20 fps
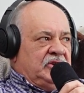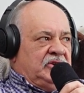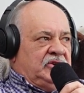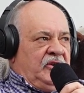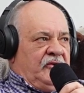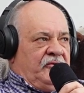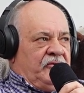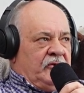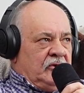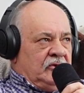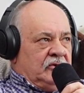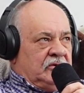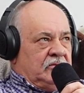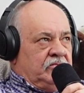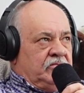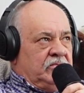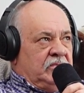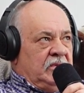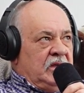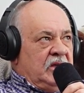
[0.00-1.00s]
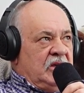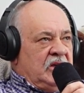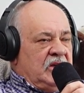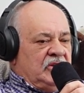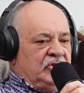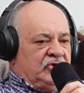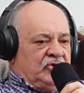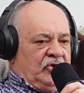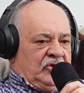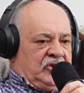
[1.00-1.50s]
different
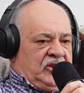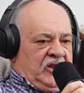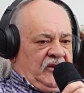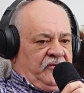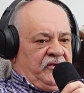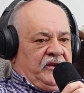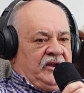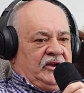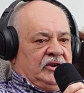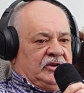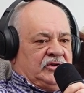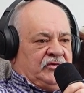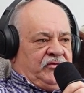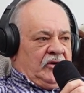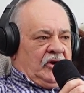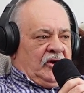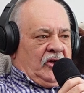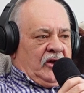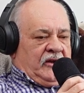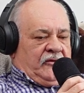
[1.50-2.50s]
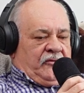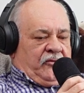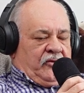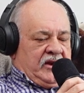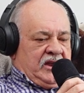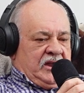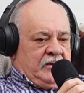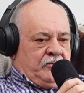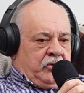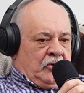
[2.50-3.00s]
certificates for like
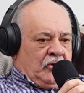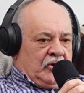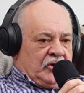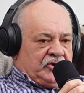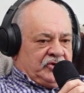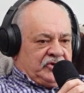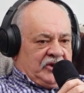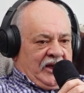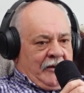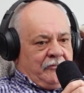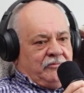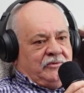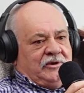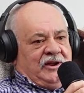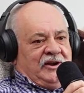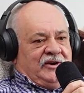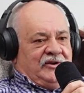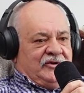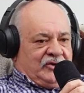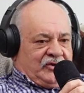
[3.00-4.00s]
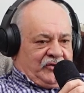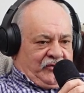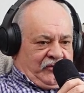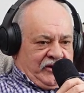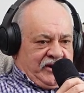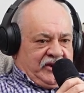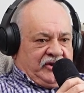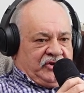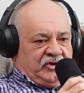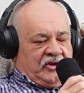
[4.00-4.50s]
free pork chop dinners,
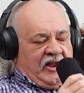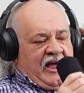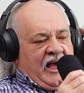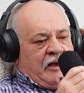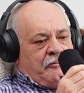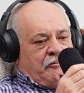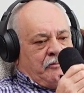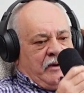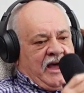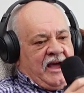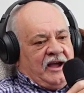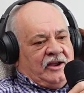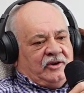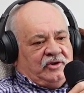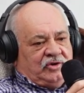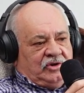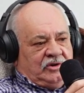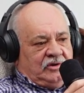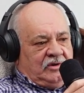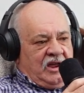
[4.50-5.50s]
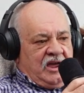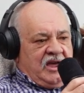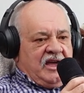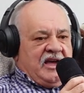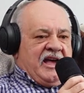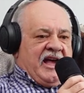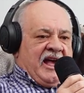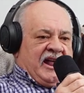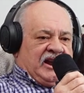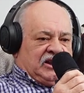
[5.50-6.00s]
free snack packs, and
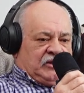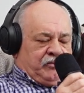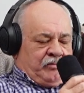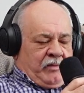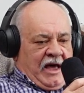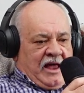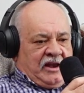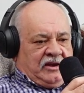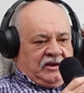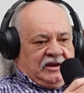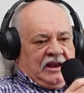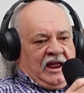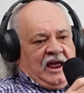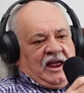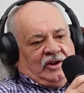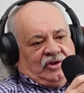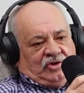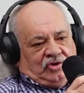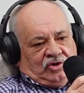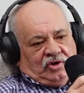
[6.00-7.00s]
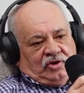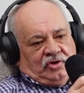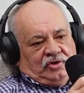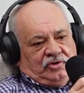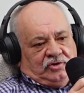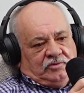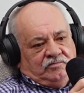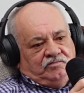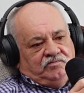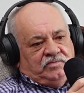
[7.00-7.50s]
had spot
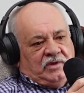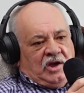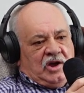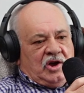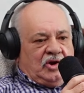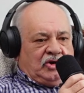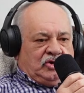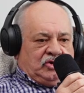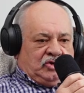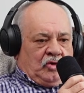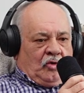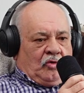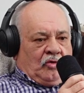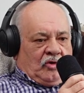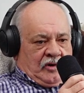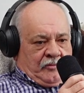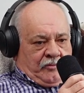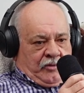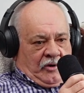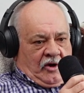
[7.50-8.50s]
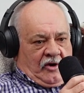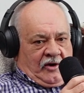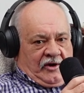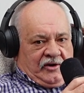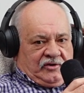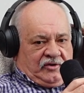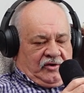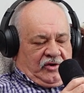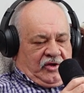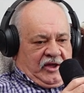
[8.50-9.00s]
dances and door
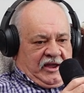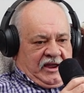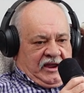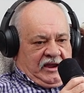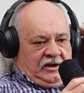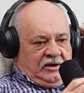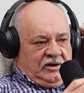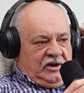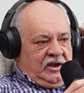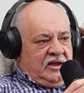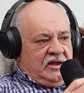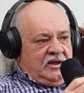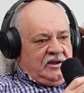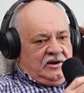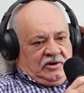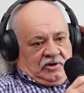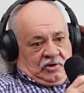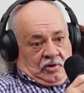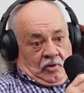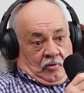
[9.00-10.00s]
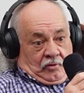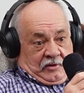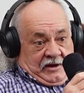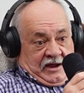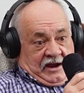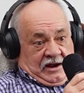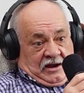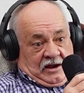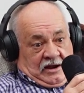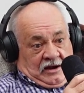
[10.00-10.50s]
prize and things, and
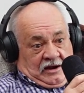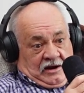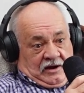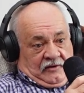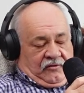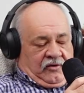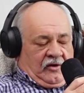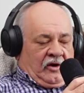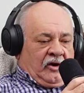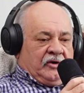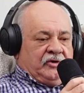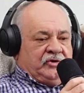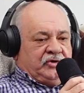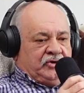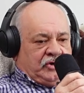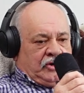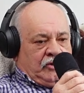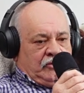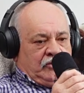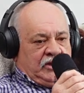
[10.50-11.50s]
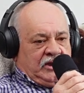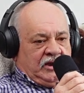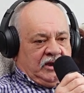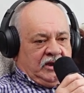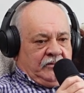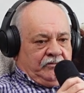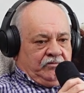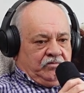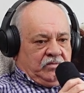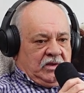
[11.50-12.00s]
donate all the funds to
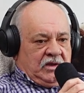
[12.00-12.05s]
the